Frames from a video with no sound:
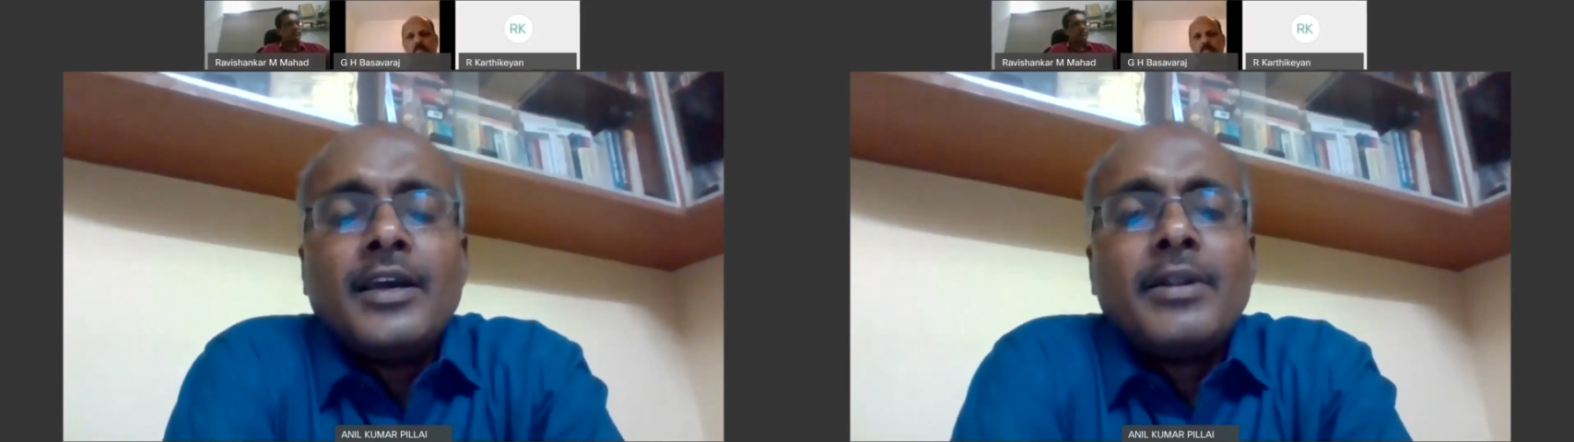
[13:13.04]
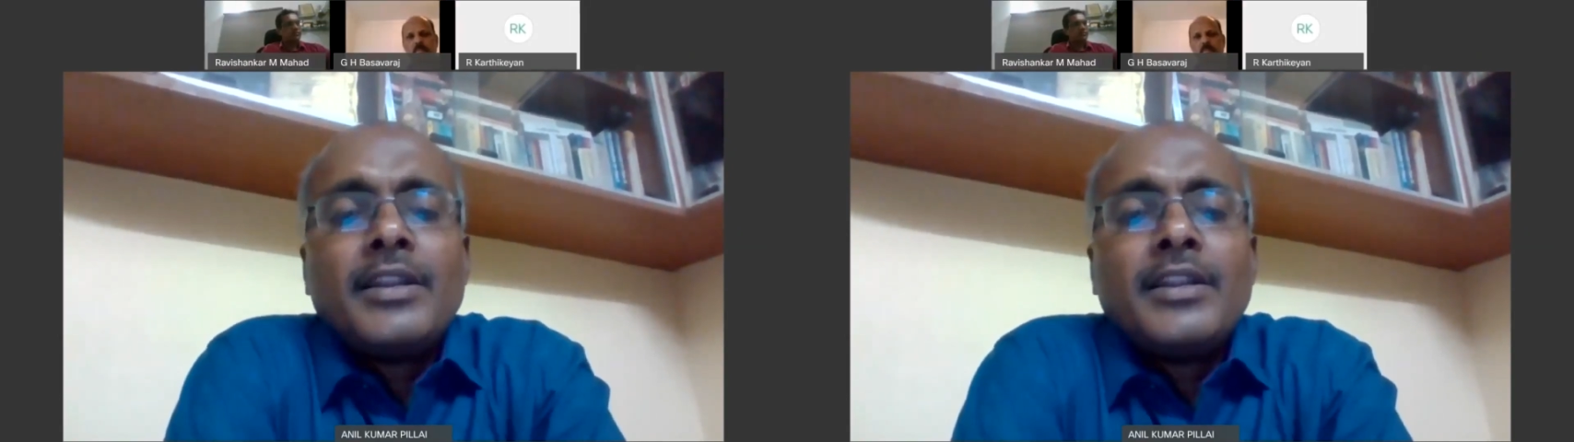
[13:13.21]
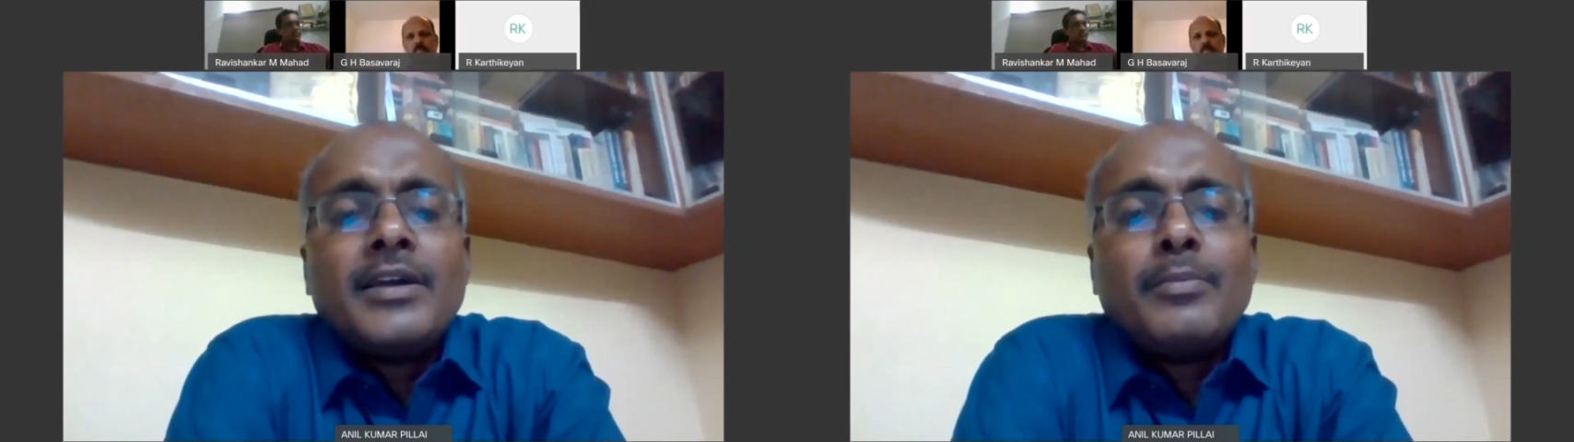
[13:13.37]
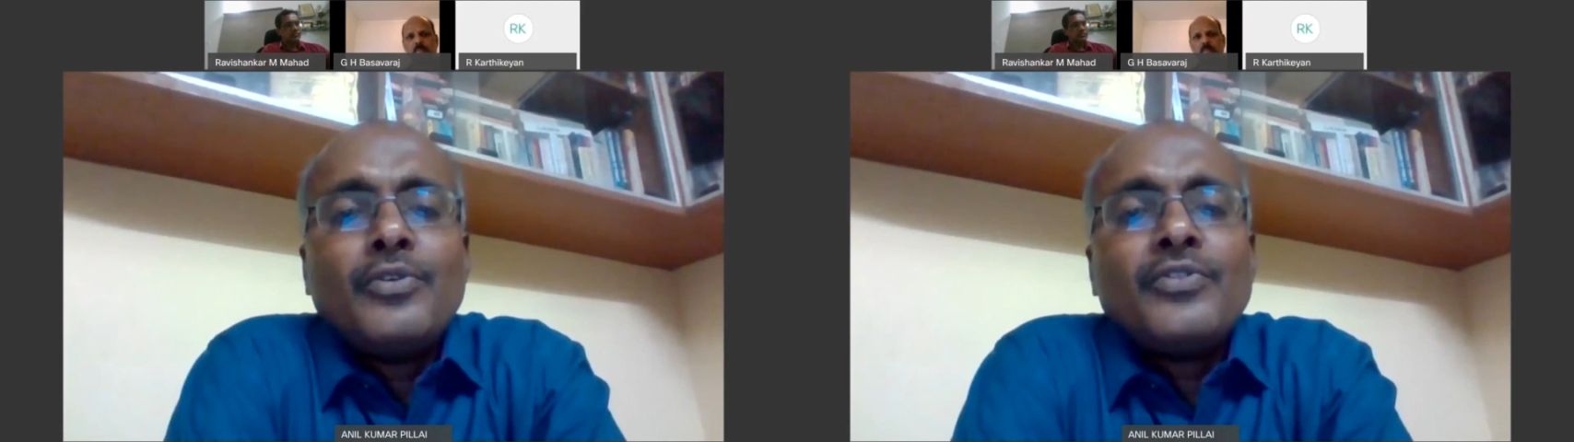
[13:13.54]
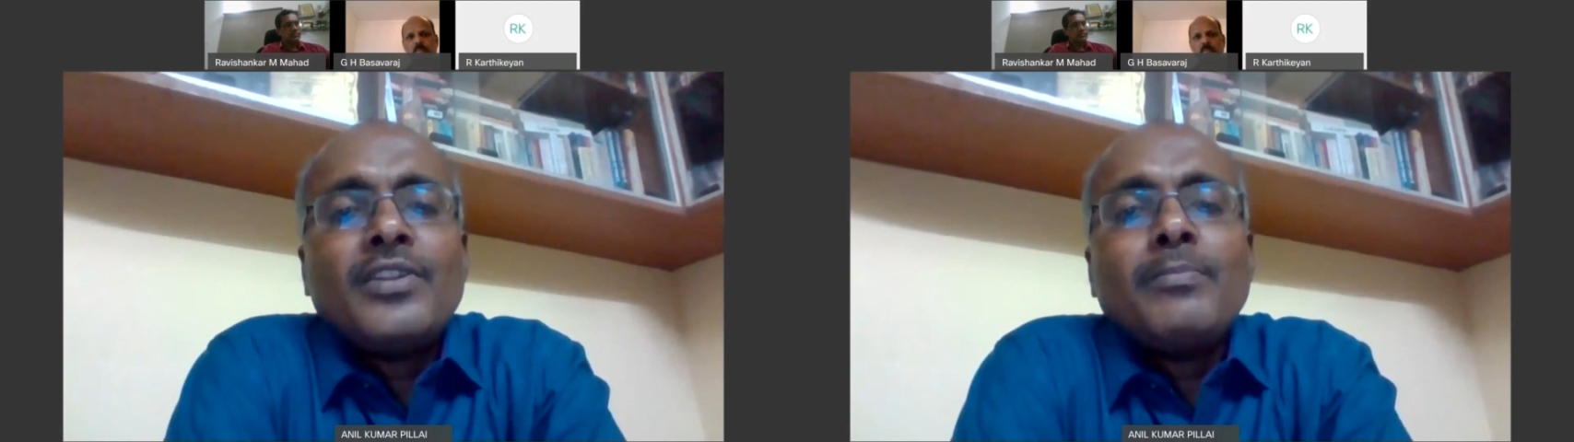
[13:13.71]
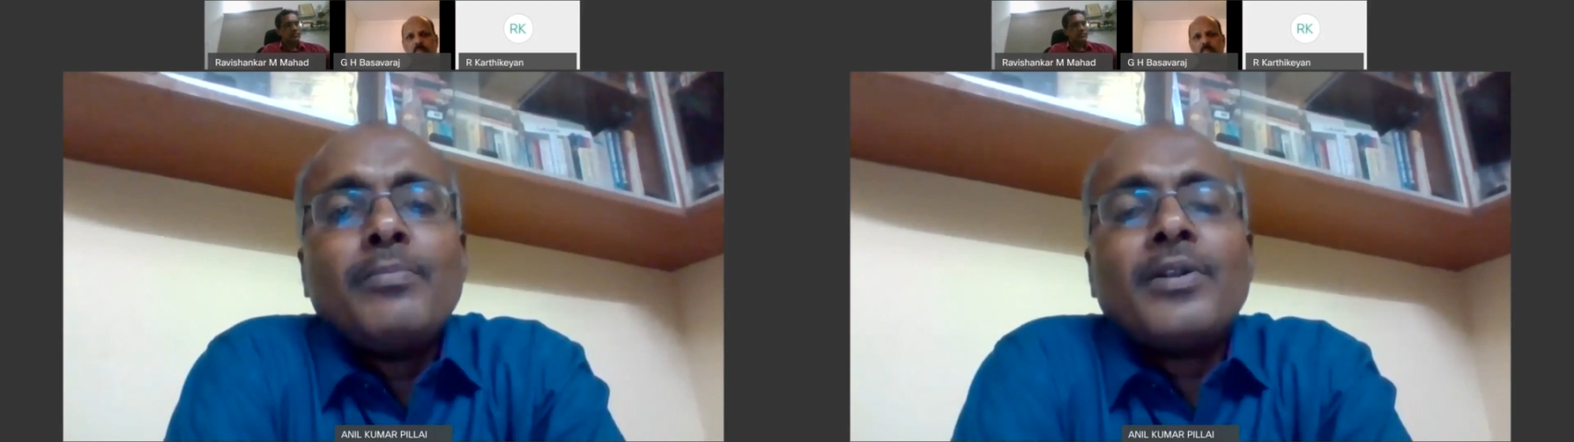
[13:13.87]
But most
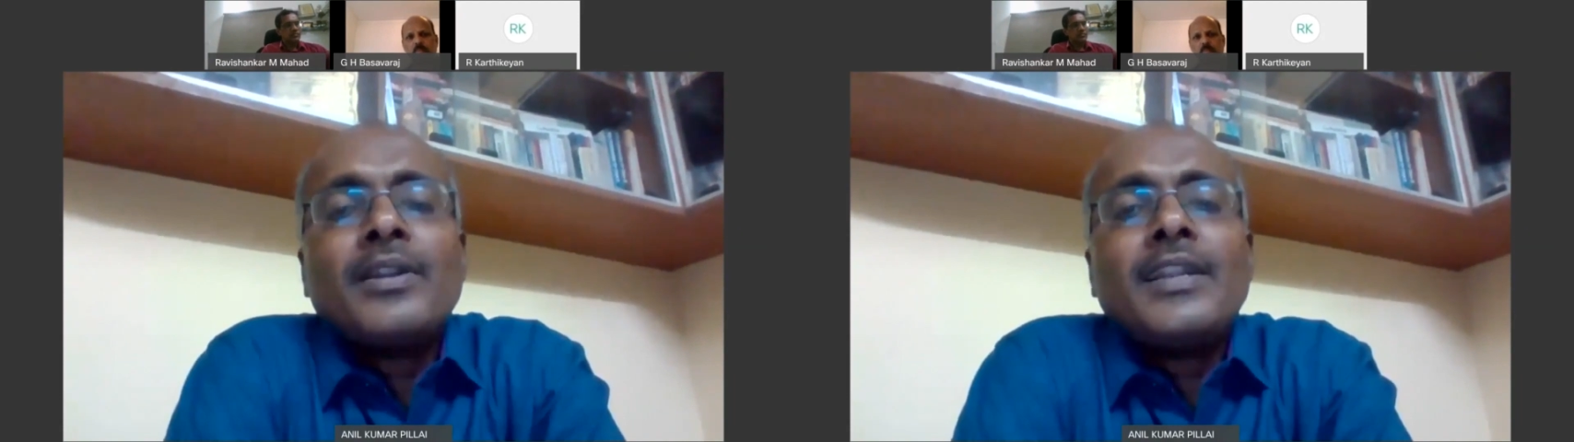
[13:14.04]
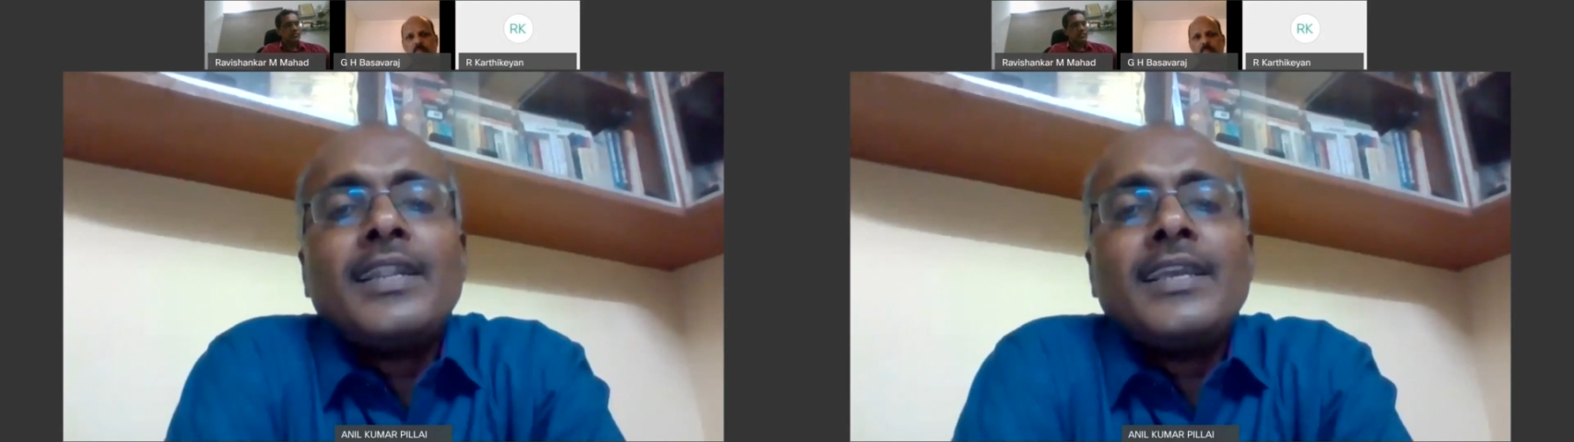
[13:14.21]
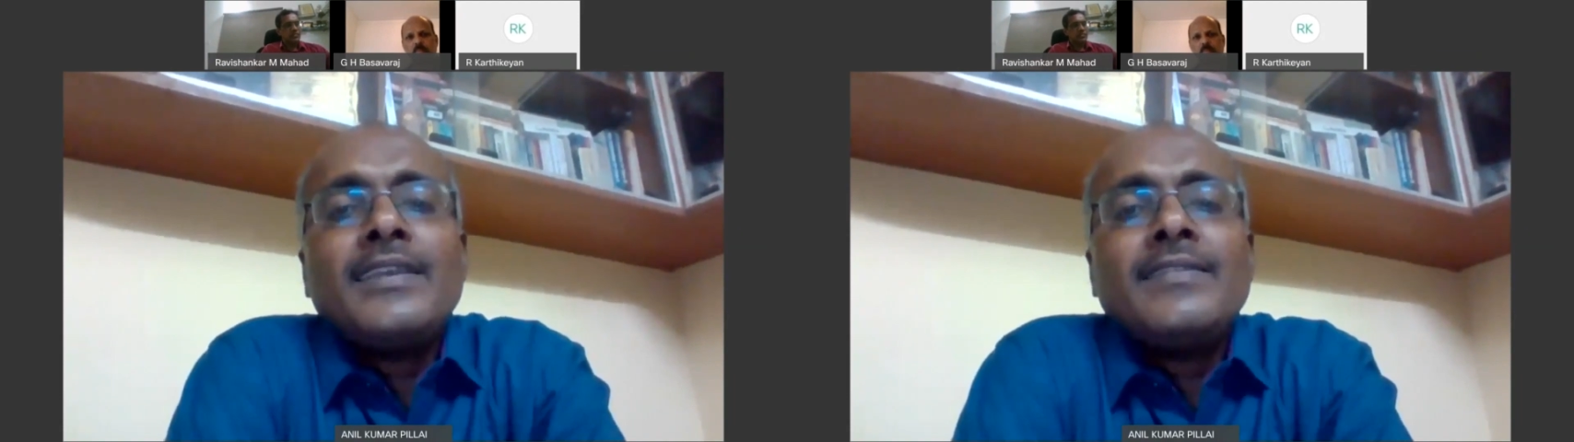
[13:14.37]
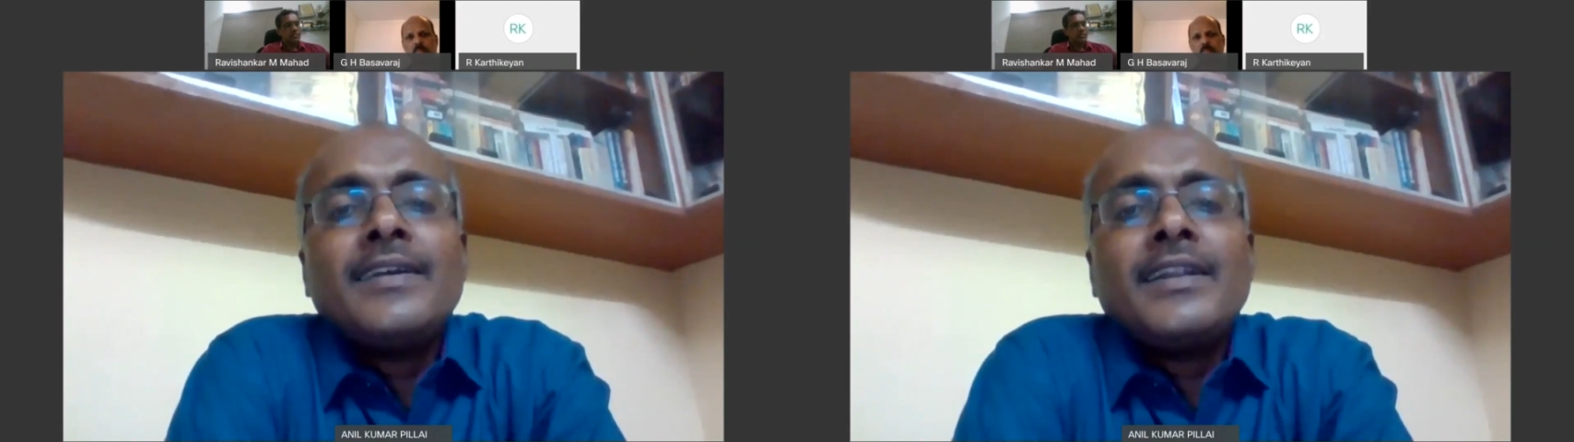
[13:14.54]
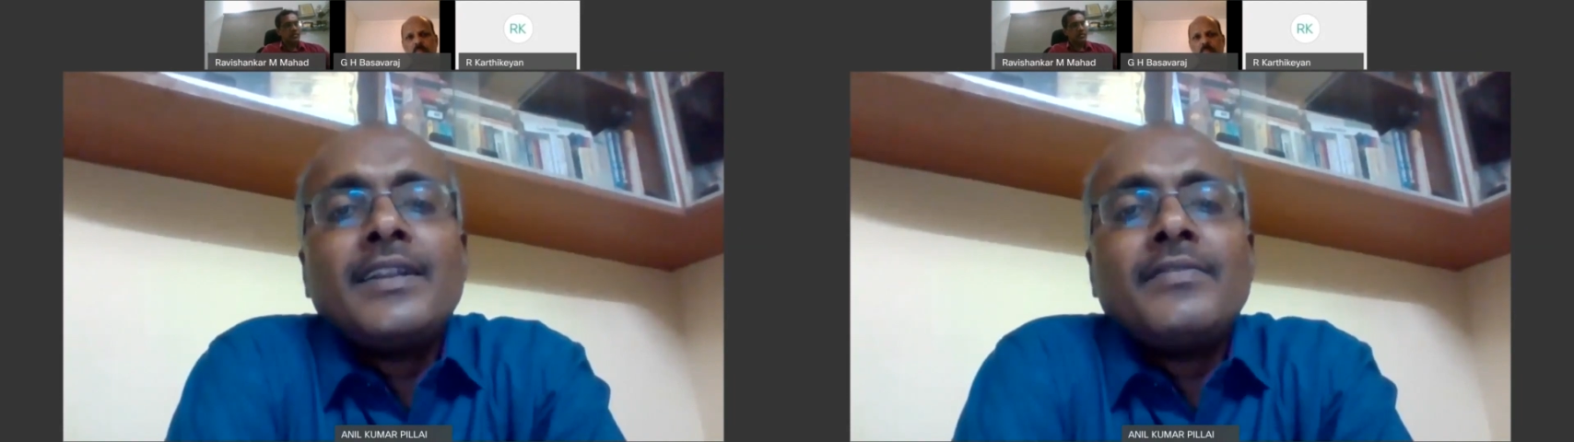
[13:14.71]
importantly is that